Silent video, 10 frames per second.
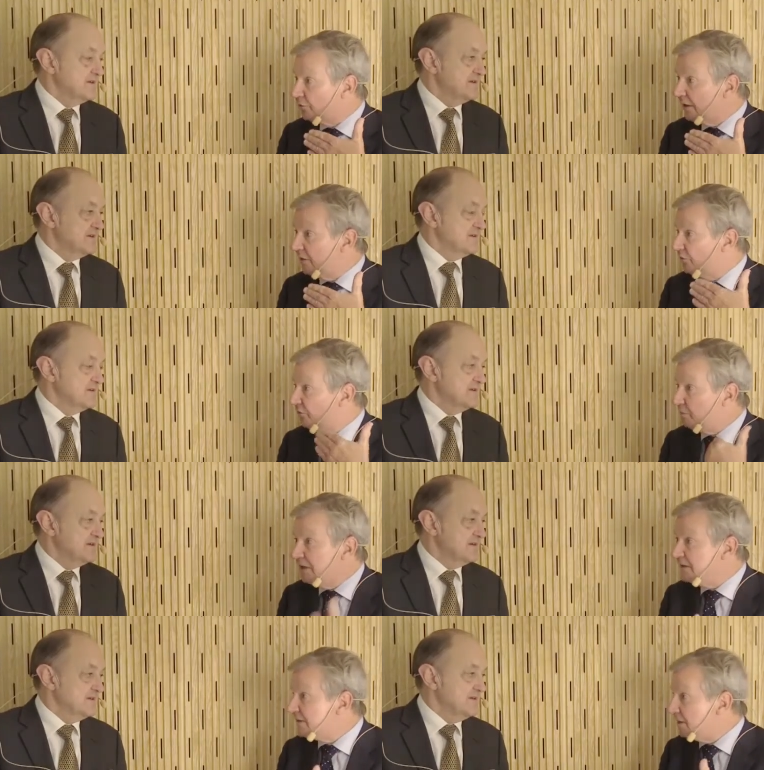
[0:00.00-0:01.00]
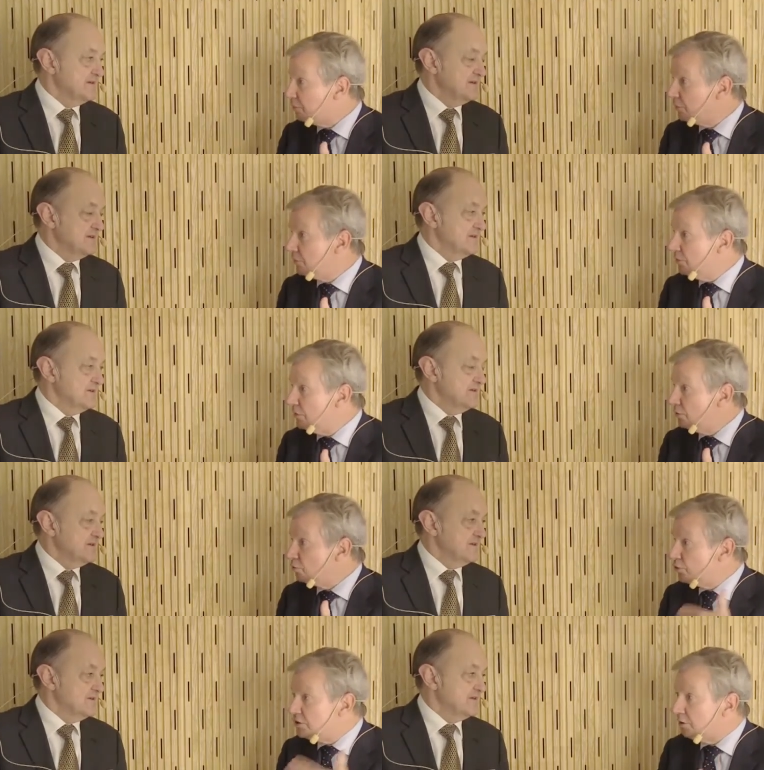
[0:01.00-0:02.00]
Speaker 1: try to speed it up
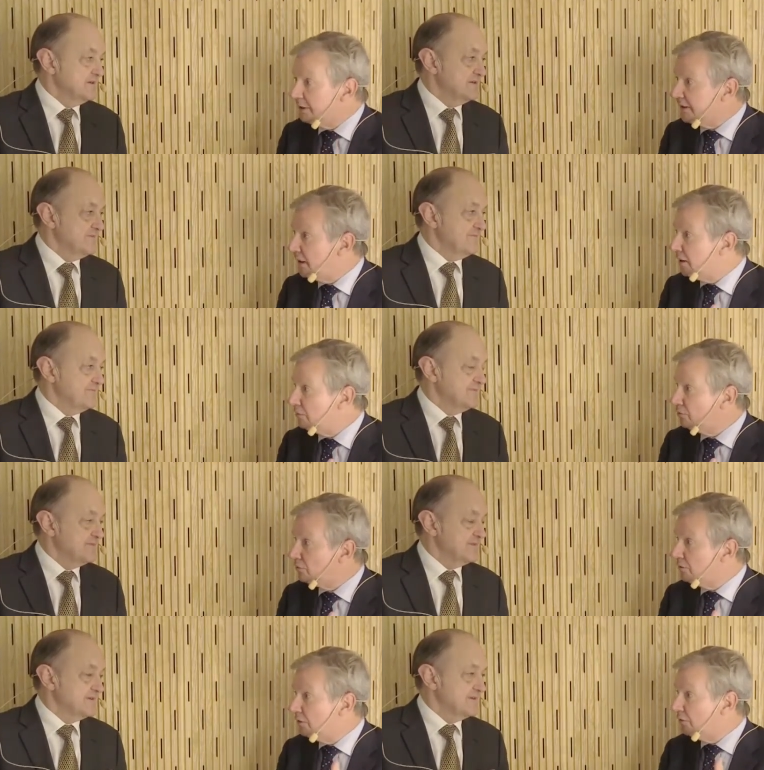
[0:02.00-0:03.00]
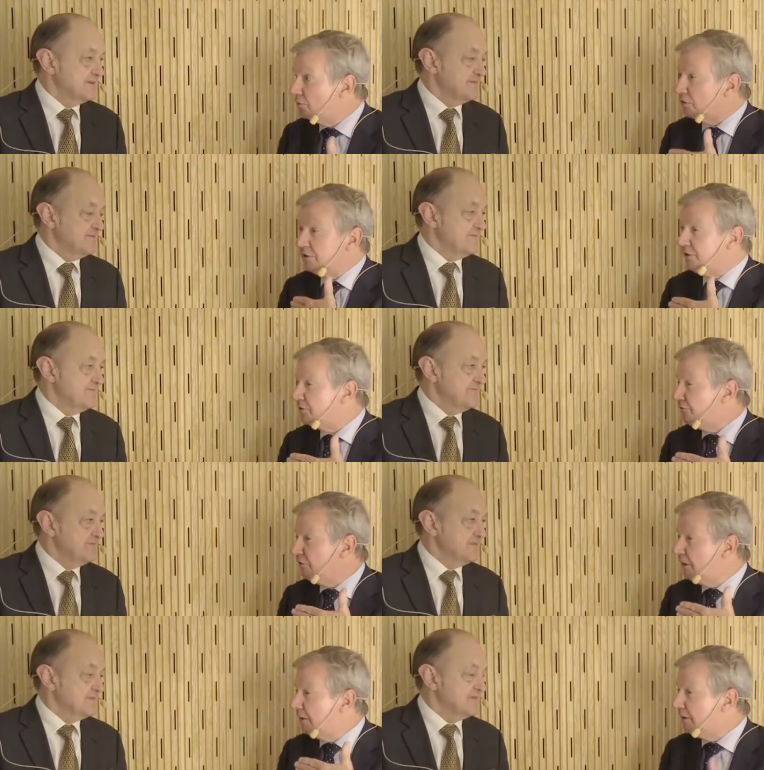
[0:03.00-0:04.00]
or slow it down or not
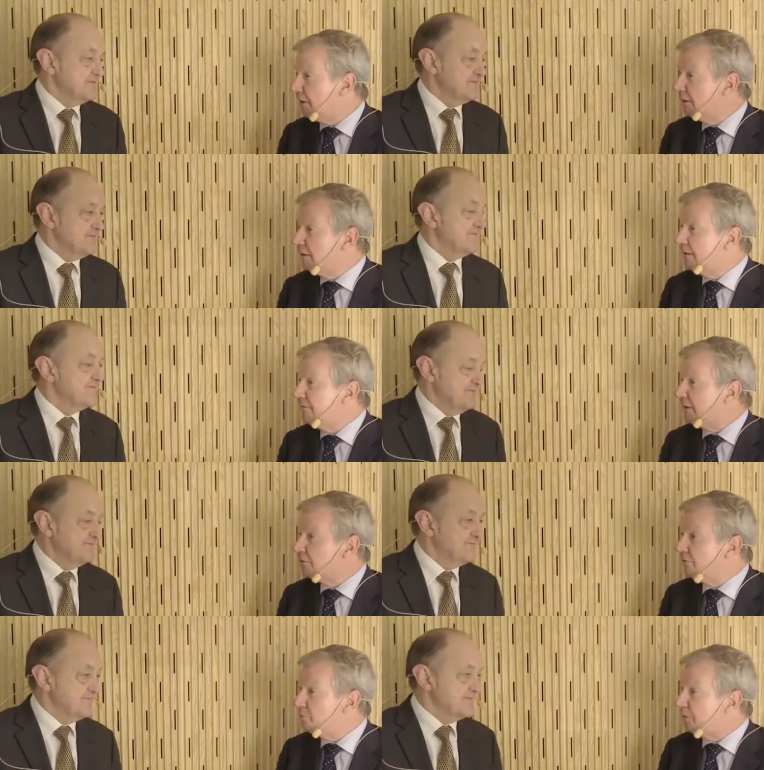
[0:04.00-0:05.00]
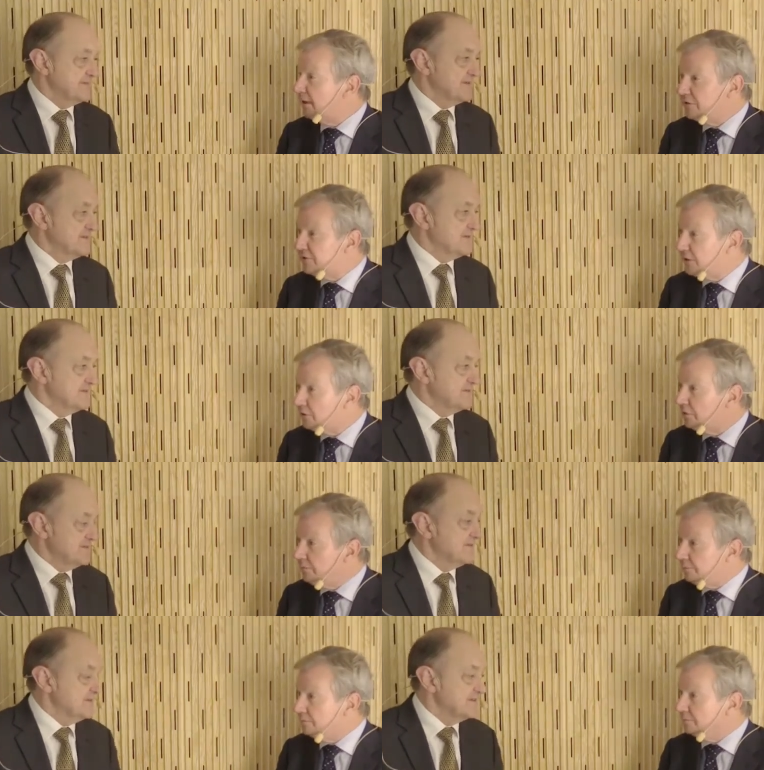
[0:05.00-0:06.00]
interfering and leave that to the private sector?
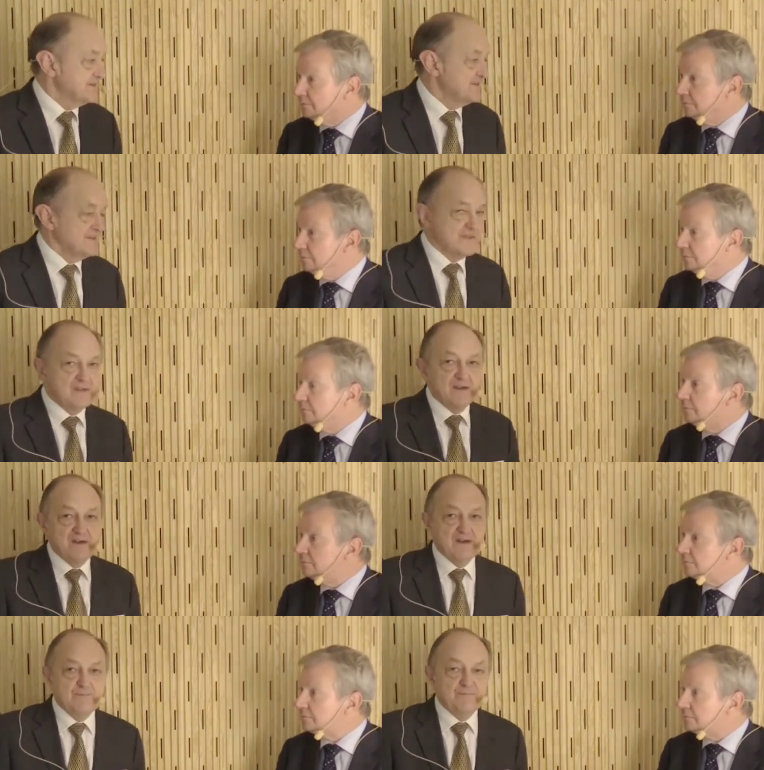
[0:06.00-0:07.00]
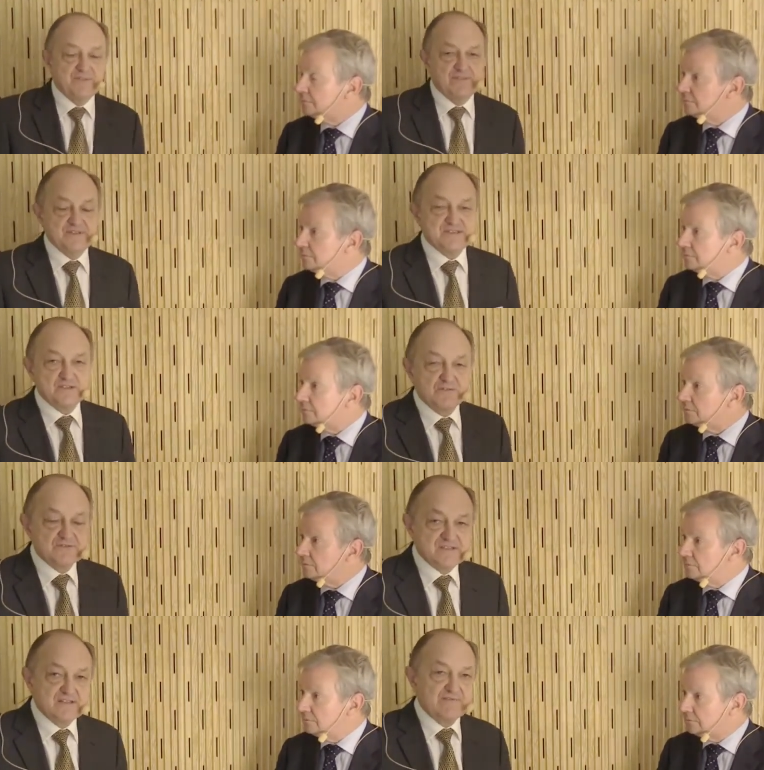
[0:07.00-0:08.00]
Speaker 2: Yeah. Um, this is
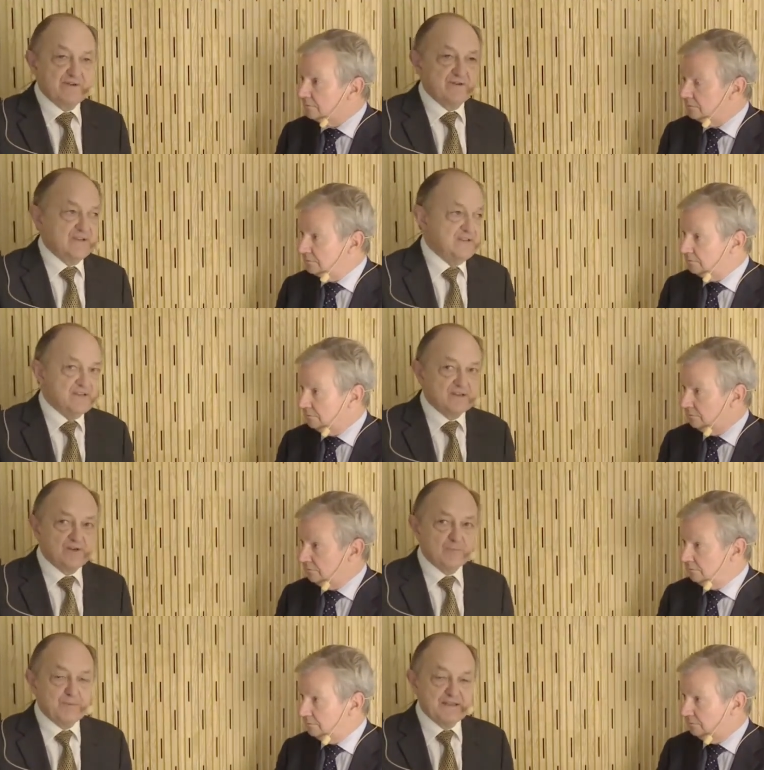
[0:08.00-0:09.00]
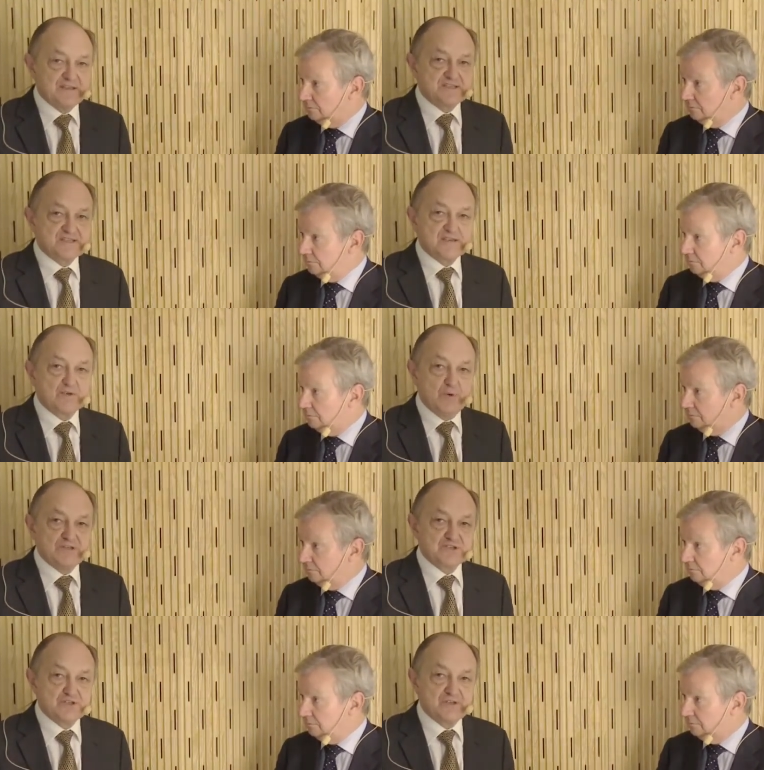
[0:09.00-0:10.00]
obviously a very uh, complex uh,
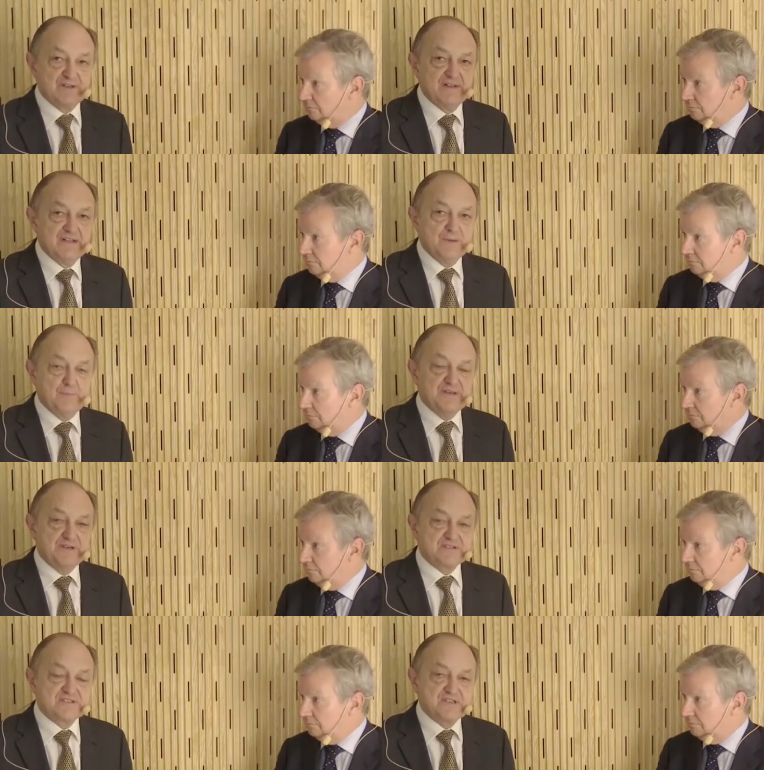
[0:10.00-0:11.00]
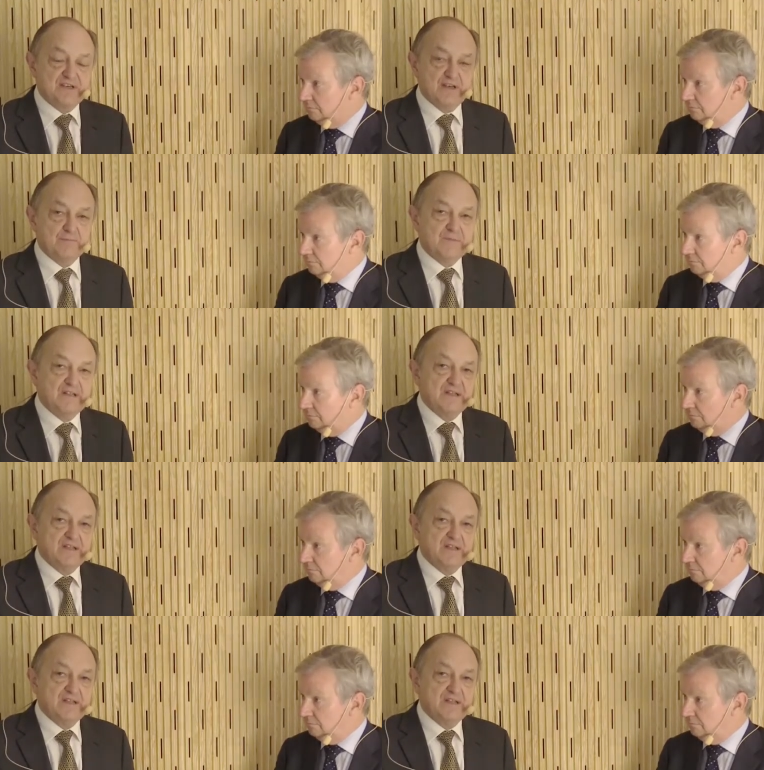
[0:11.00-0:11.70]
question because um,